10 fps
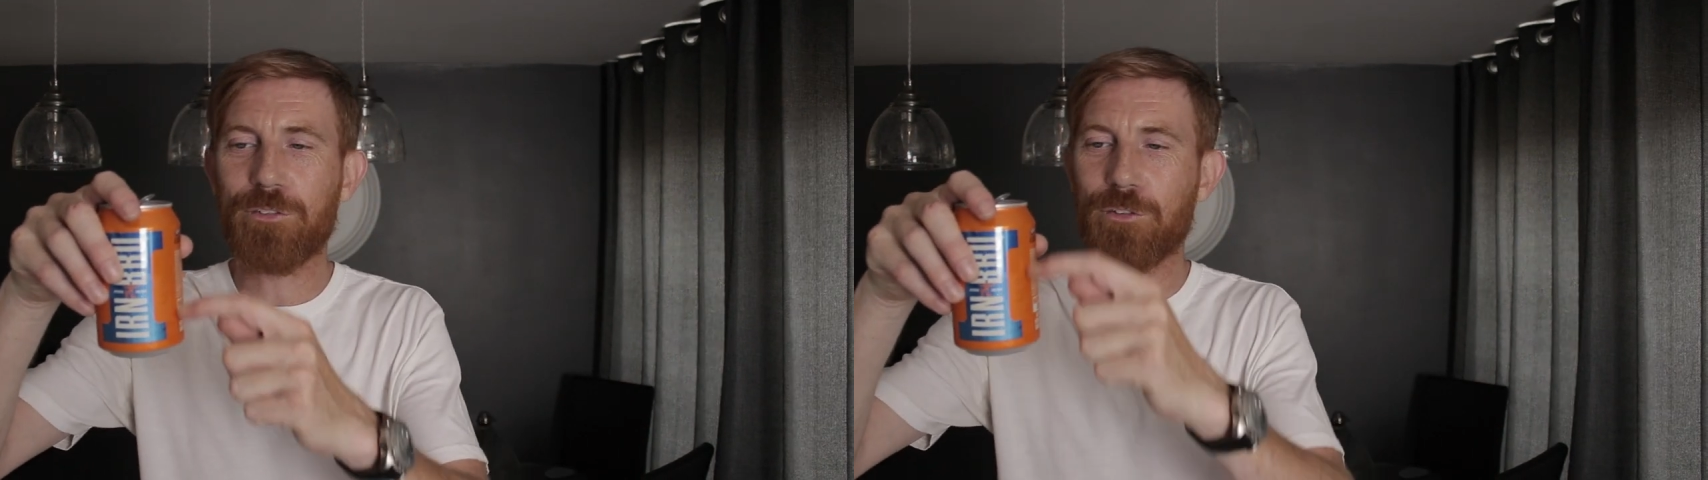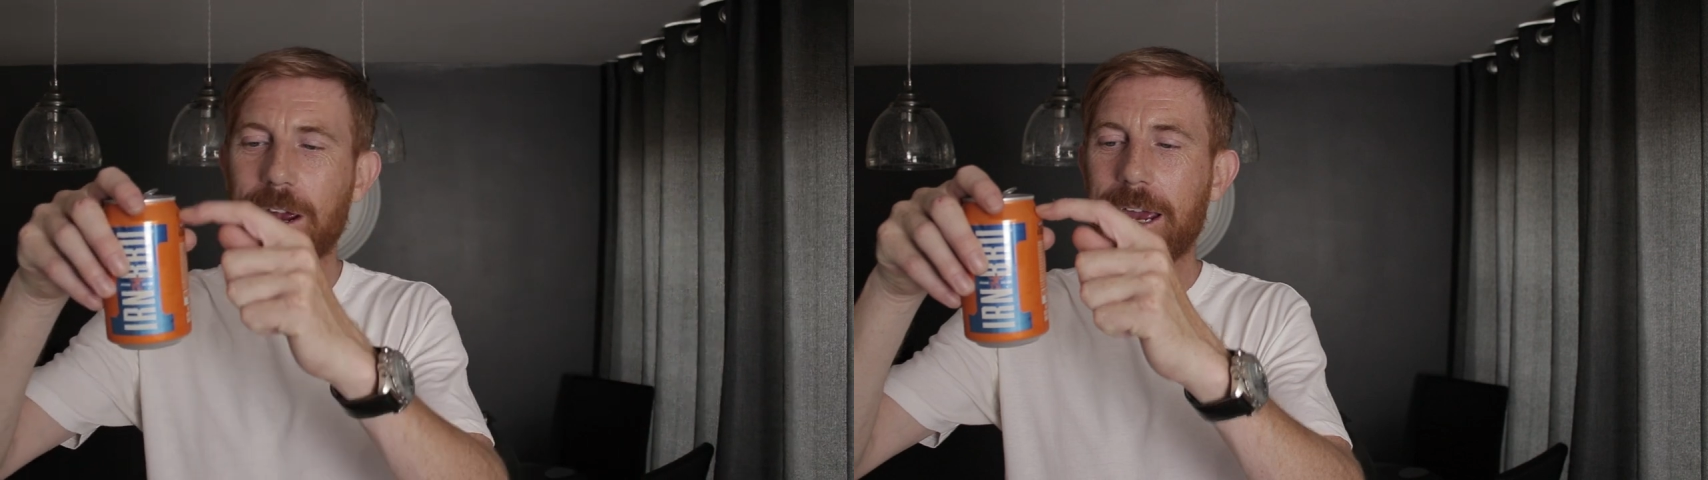
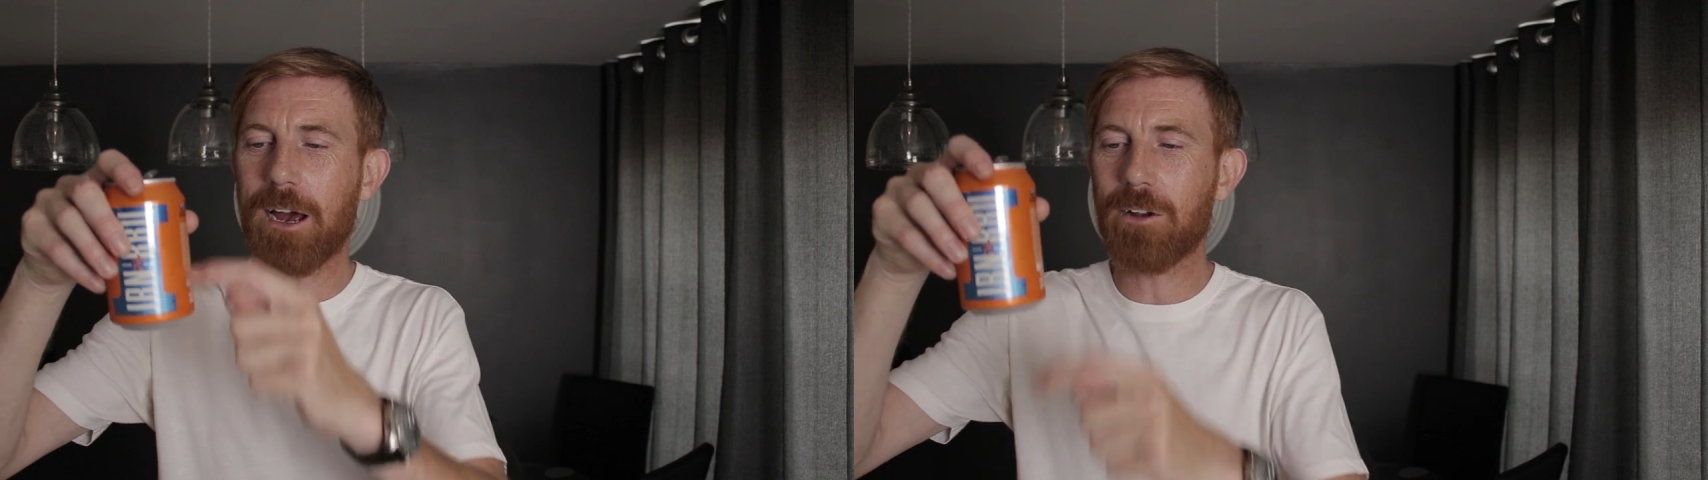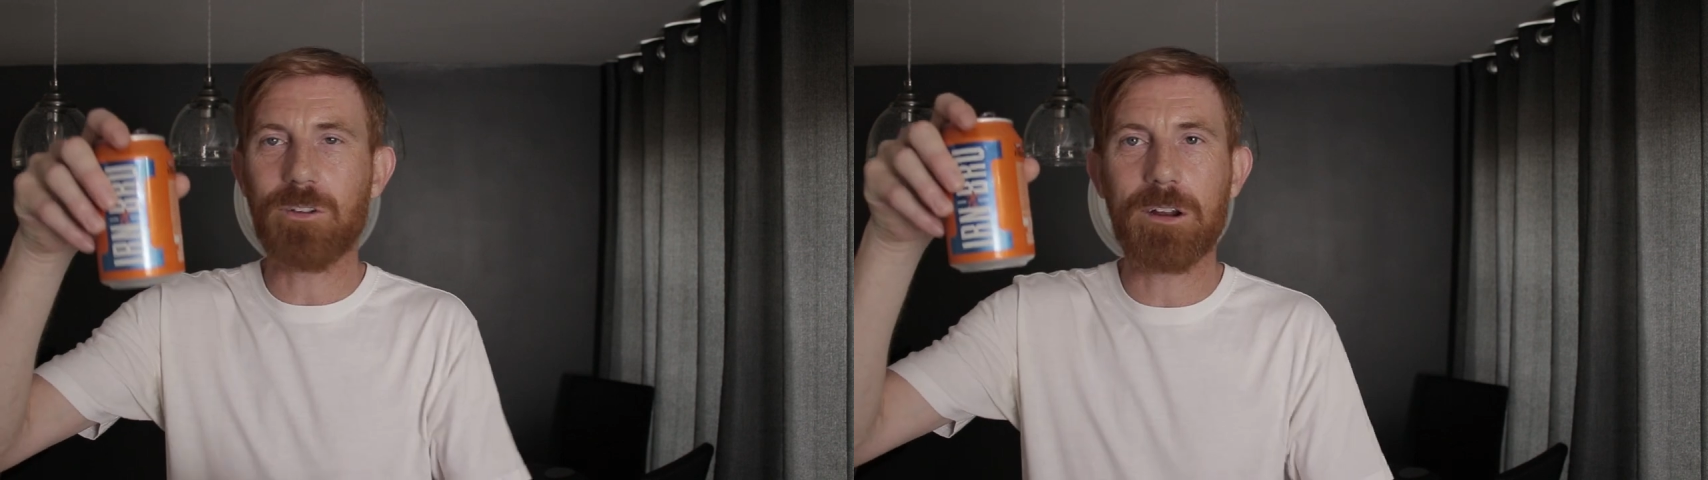
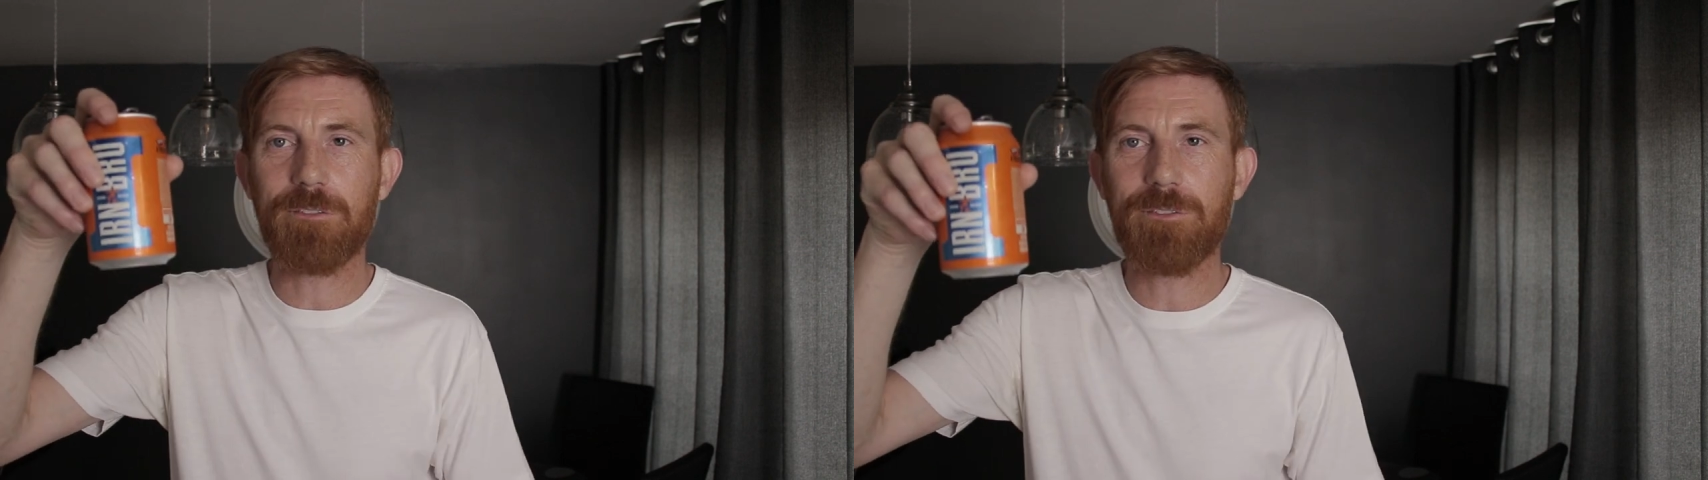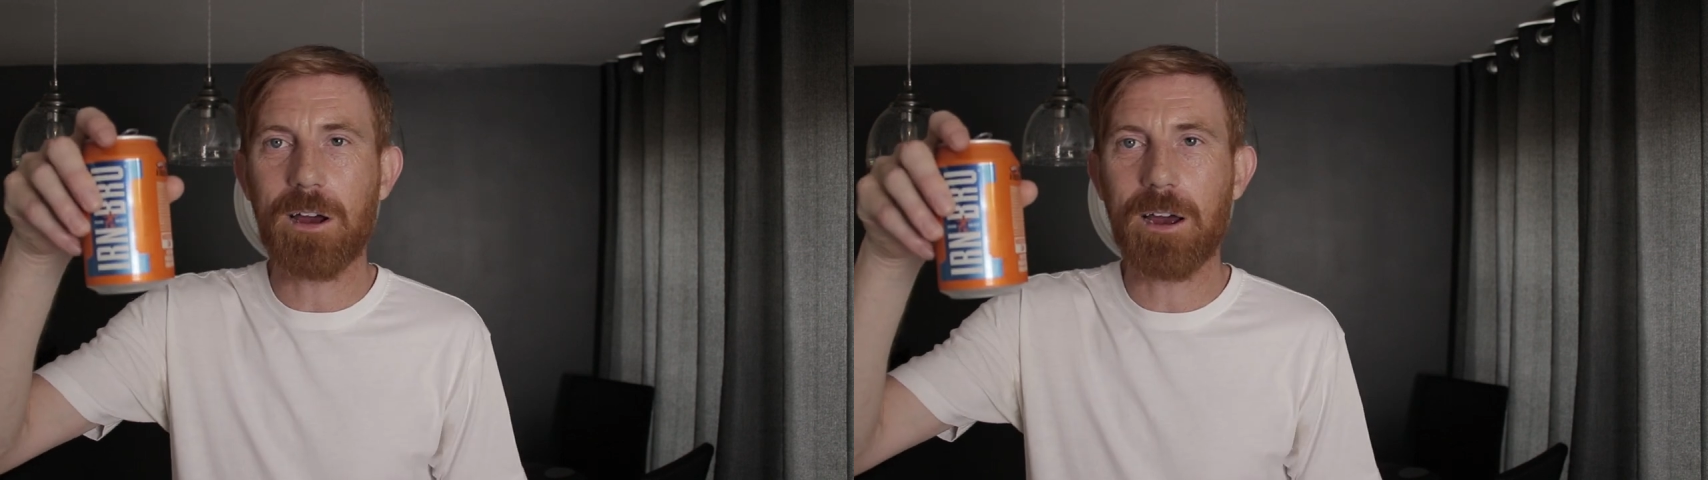
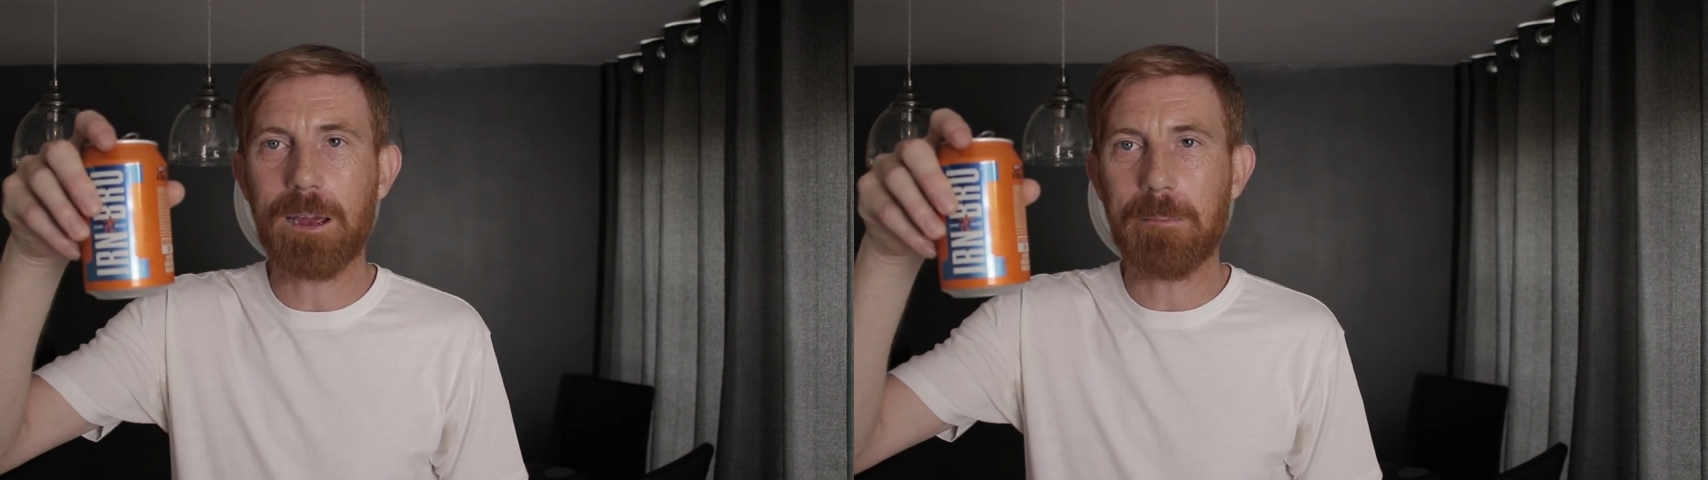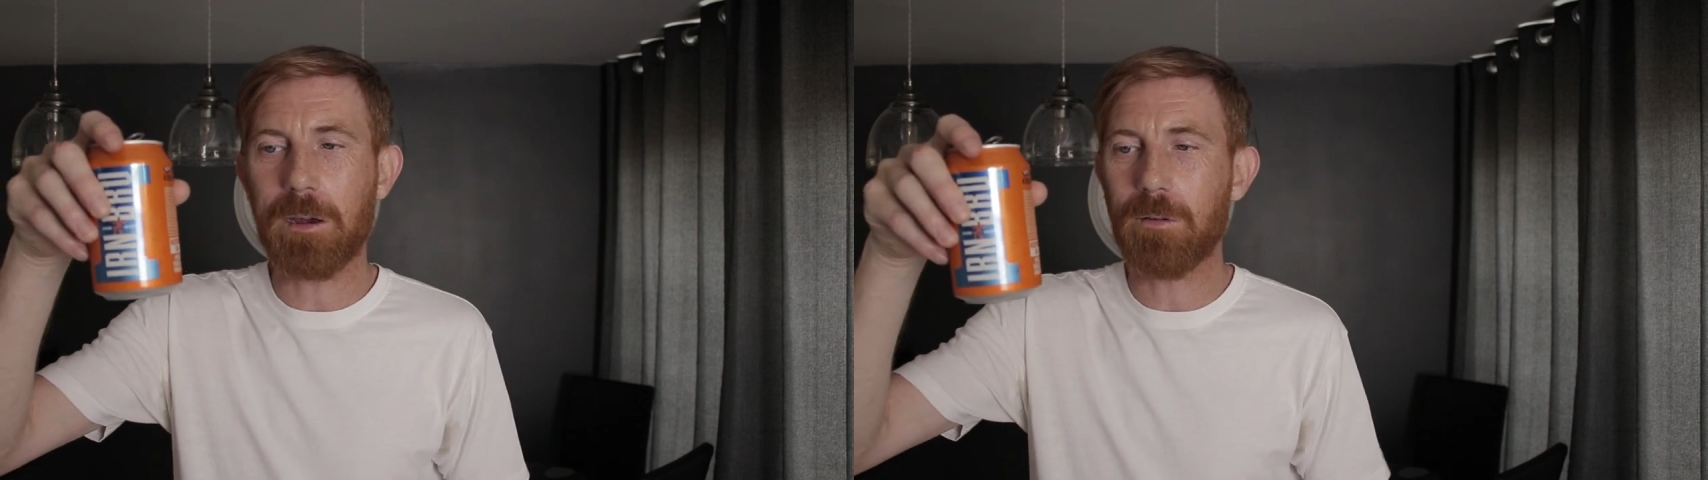
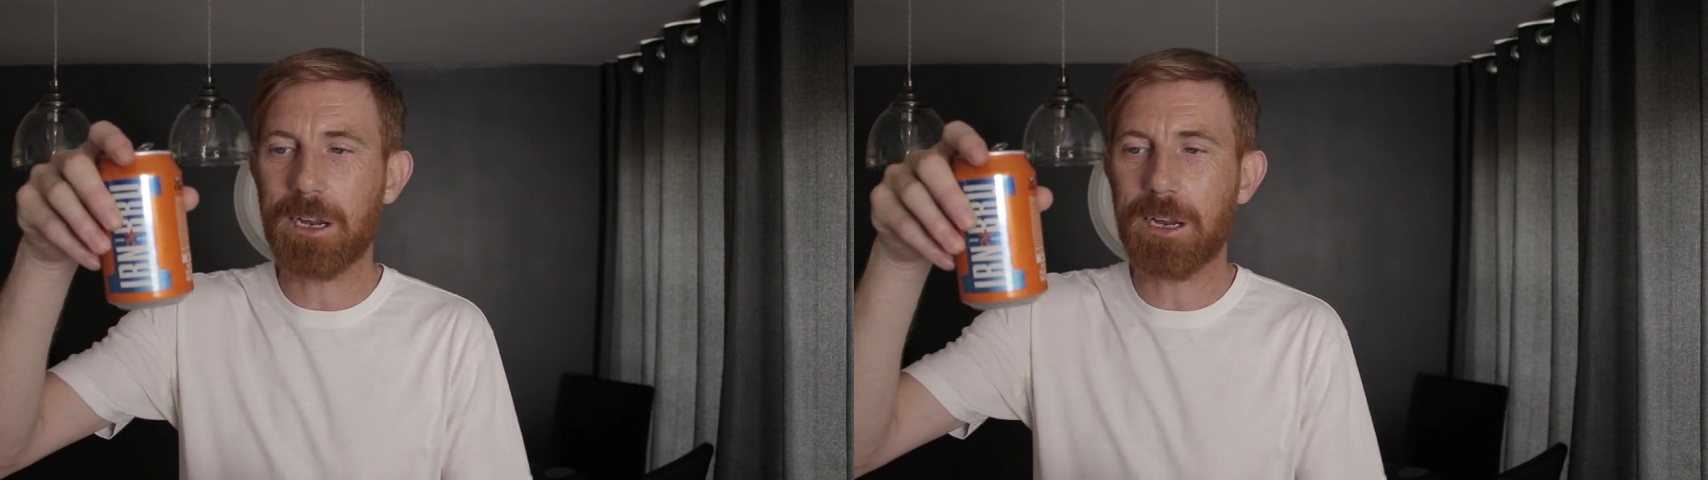330 ml,